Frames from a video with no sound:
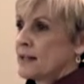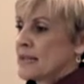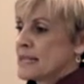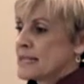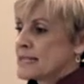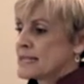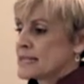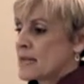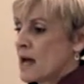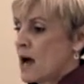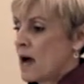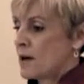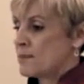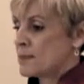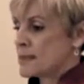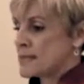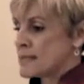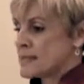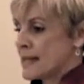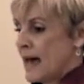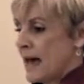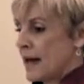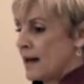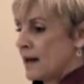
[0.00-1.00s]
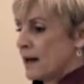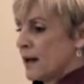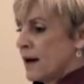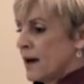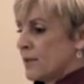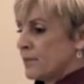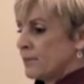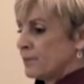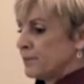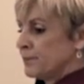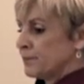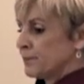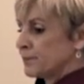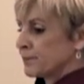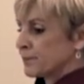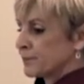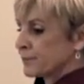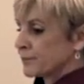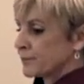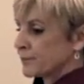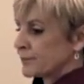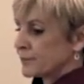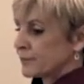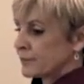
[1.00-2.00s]
it's time to saddle up.
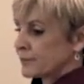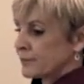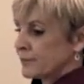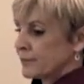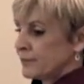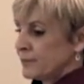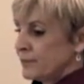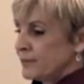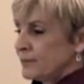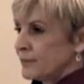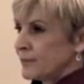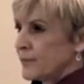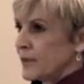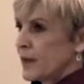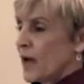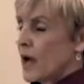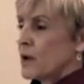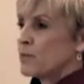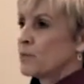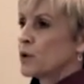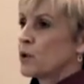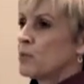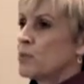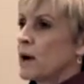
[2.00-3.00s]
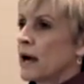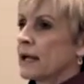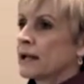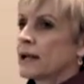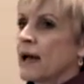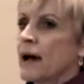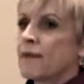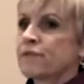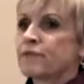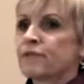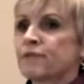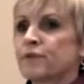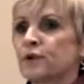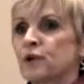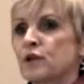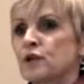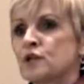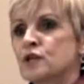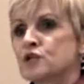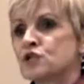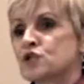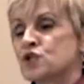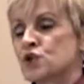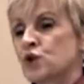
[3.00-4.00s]
I put my left foot
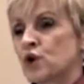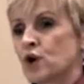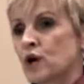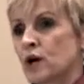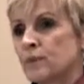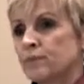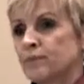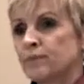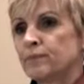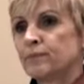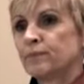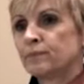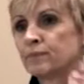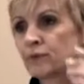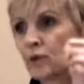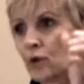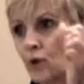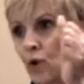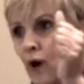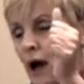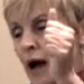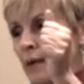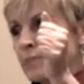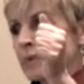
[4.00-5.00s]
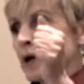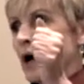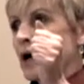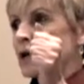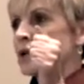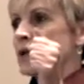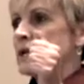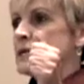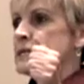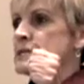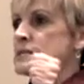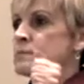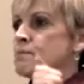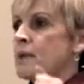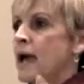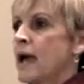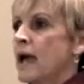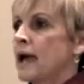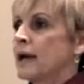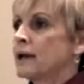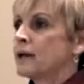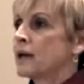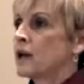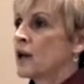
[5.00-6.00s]
in the stirrup, grabbed onto his
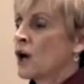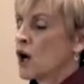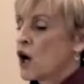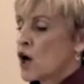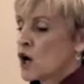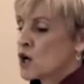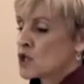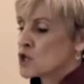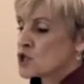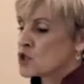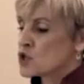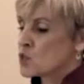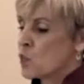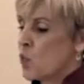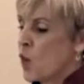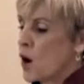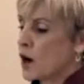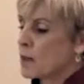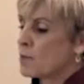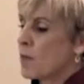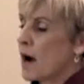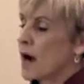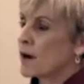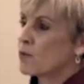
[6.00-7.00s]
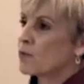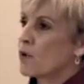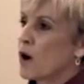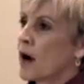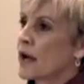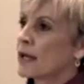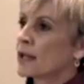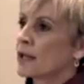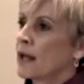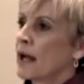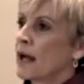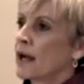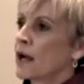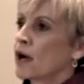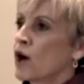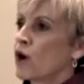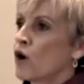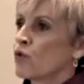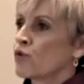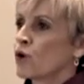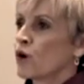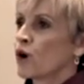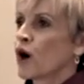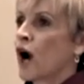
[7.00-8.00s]
mane, swung my right leg
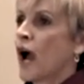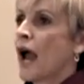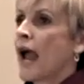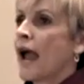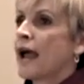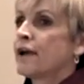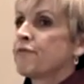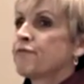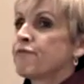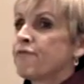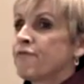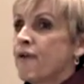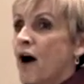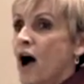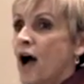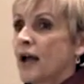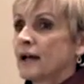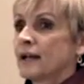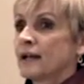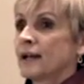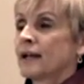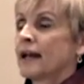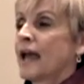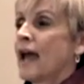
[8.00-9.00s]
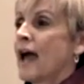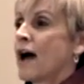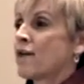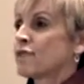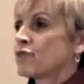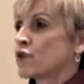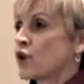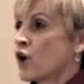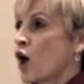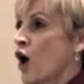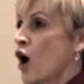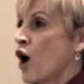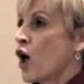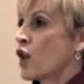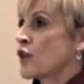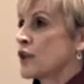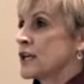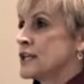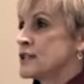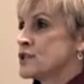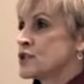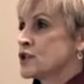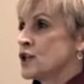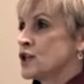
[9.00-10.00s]
over, and finally, after
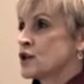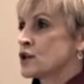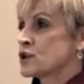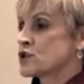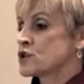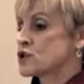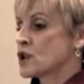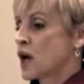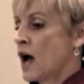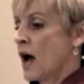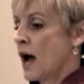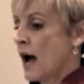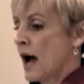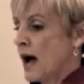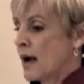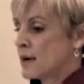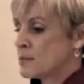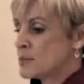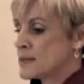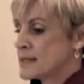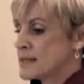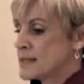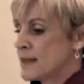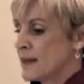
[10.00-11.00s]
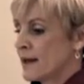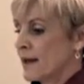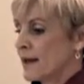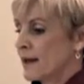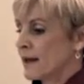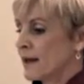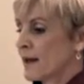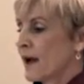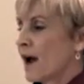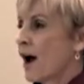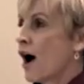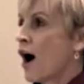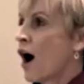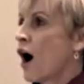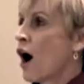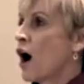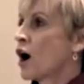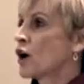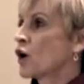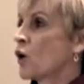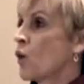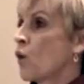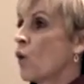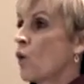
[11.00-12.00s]
all these years, I'm sitting
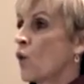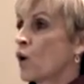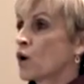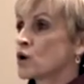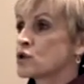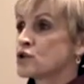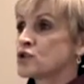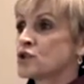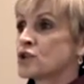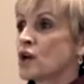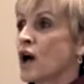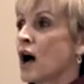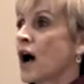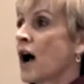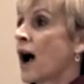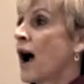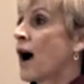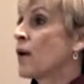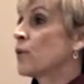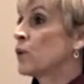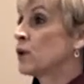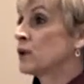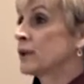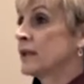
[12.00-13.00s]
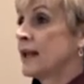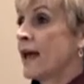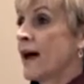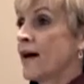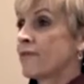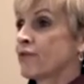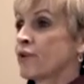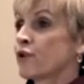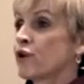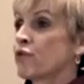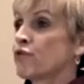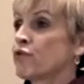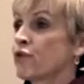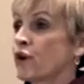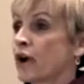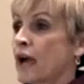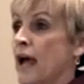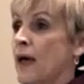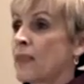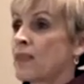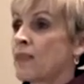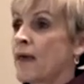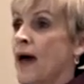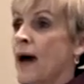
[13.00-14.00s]
on a horse. I will never
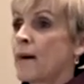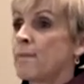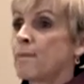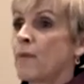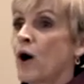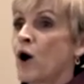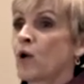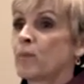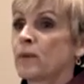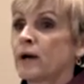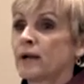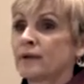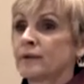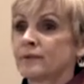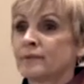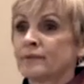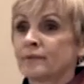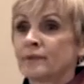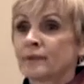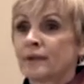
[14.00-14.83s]
forget that moment.